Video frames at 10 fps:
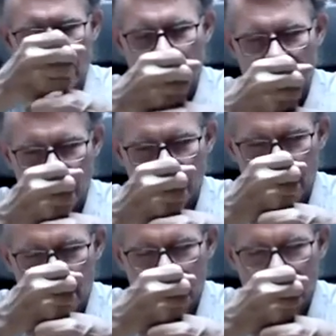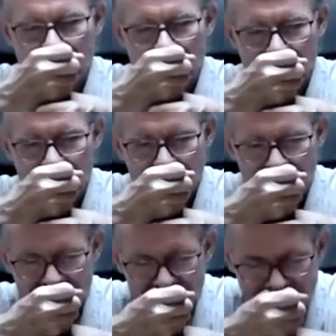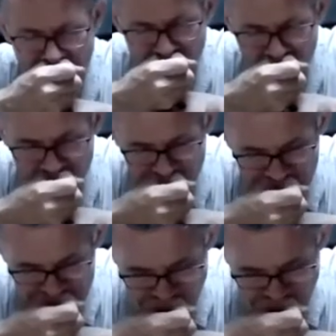And the embryo is